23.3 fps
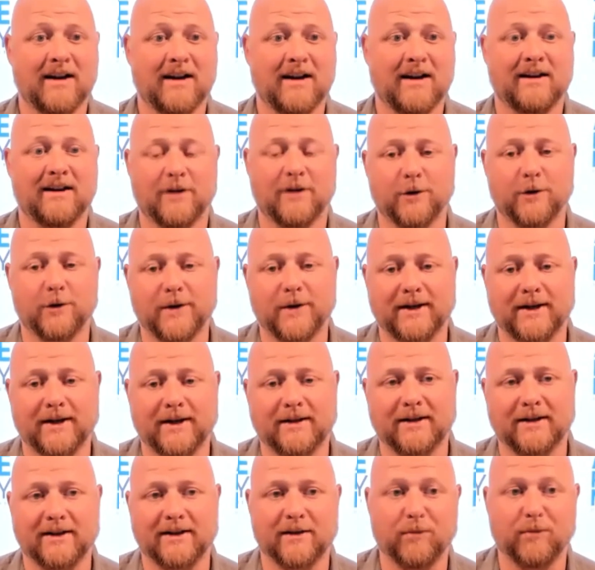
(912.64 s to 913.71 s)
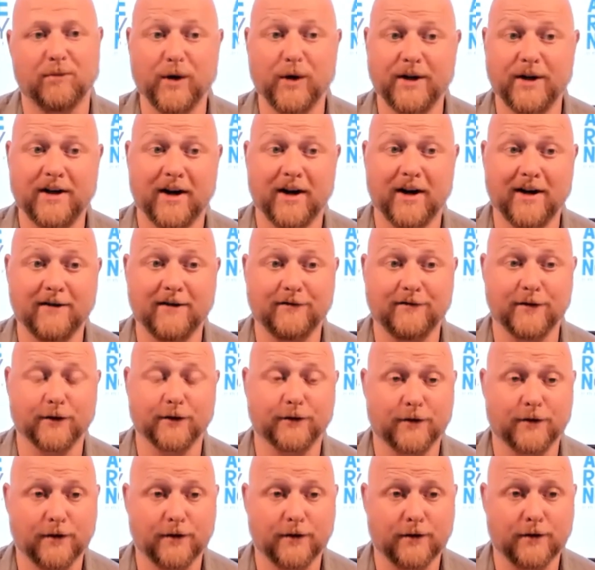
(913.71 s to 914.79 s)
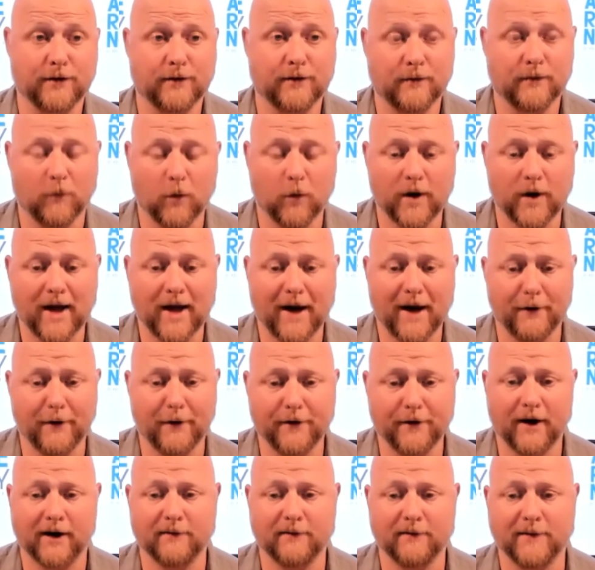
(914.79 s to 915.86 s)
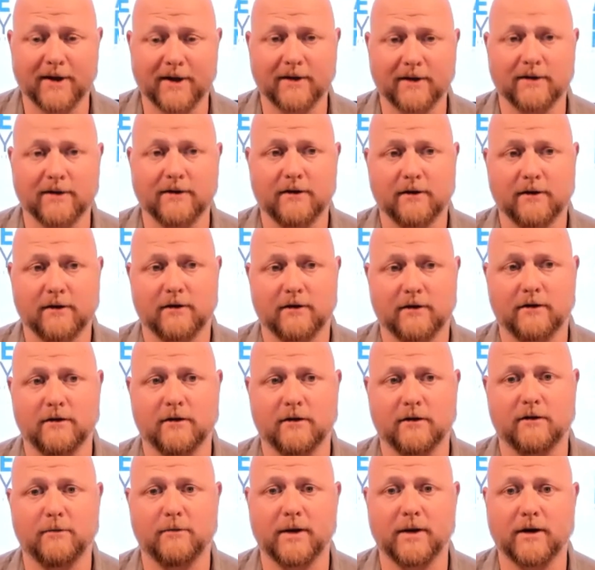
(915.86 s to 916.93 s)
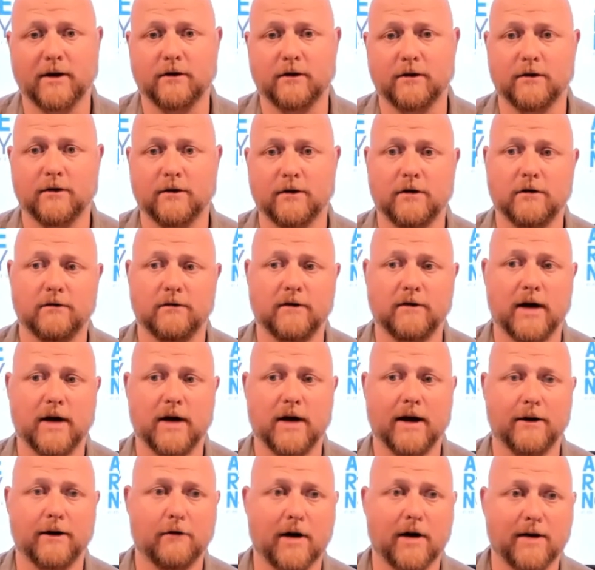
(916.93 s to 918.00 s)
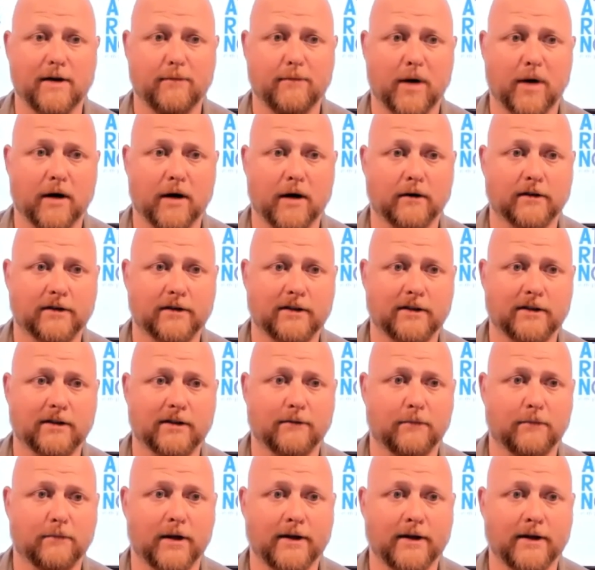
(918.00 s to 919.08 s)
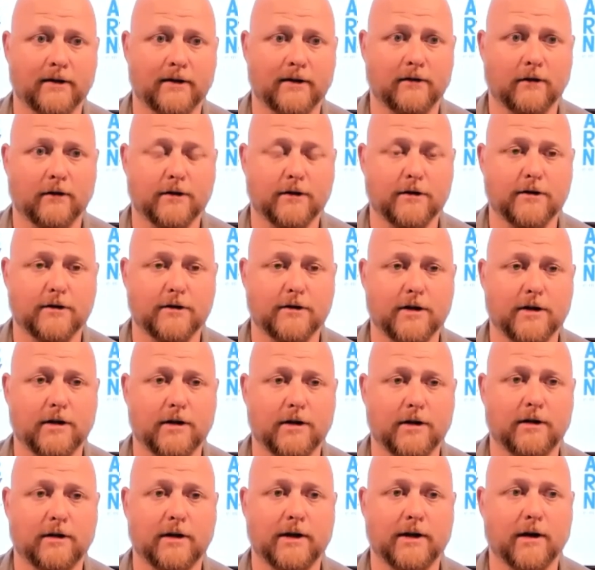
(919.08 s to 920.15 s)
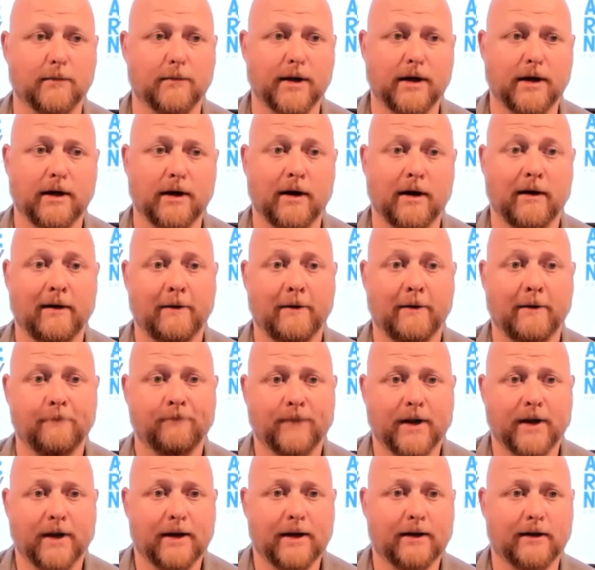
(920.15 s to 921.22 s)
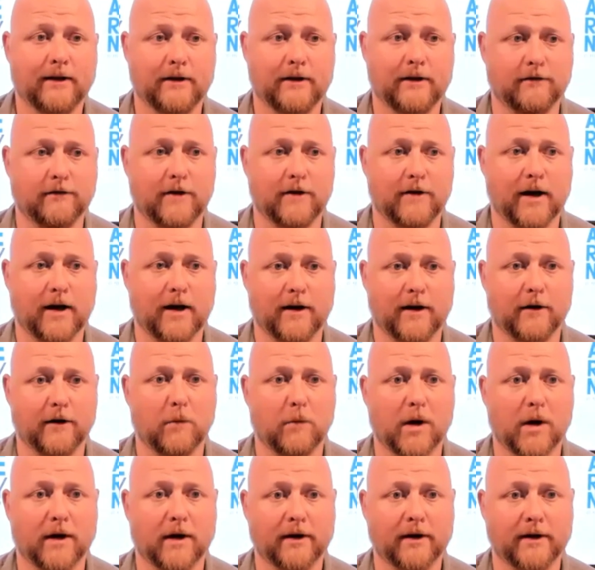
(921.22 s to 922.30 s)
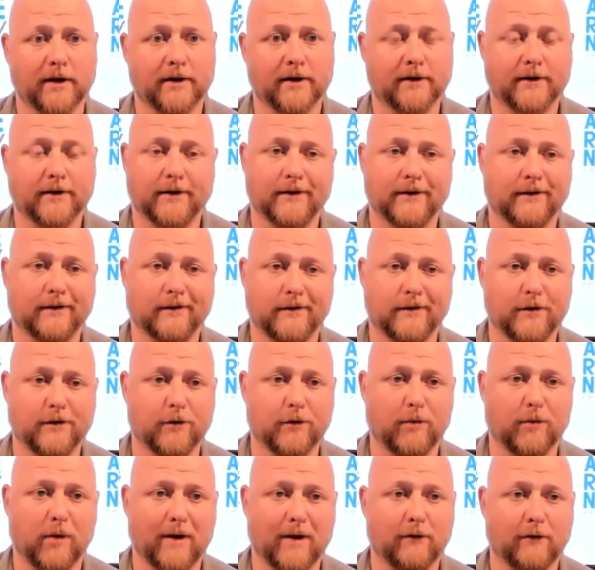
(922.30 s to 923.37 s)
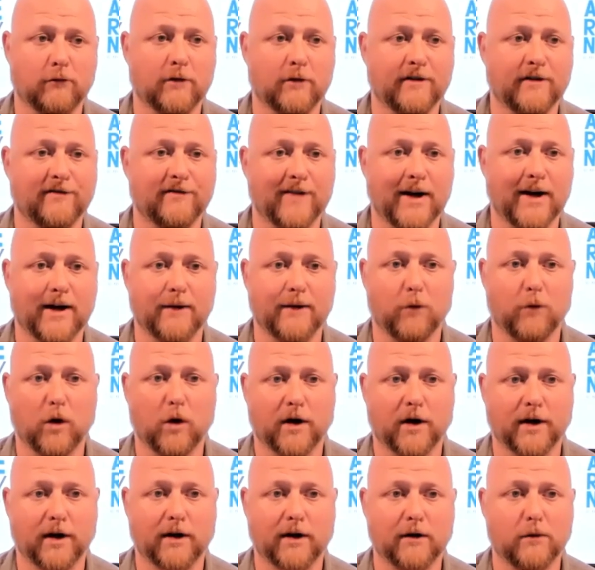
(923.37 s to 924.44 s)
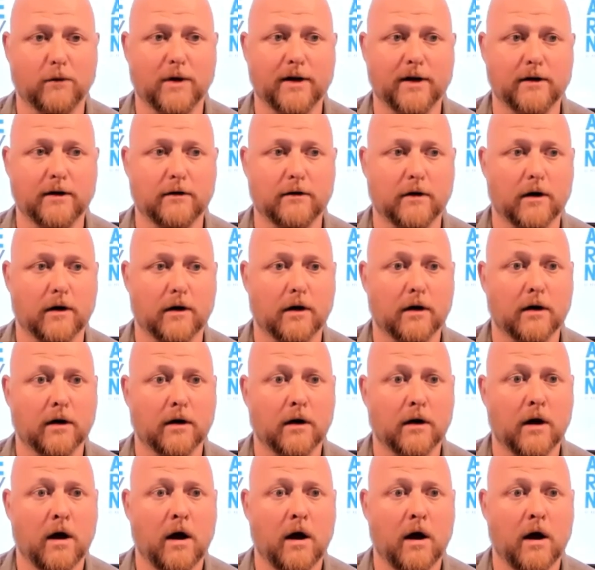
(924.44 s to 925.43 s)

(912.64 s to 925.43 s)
So it's a pretty tight filter. What I would recommend is just make sure you've got the right policies in place on your GC company and that you've got an umbrella, and you're probably fine working the way you are.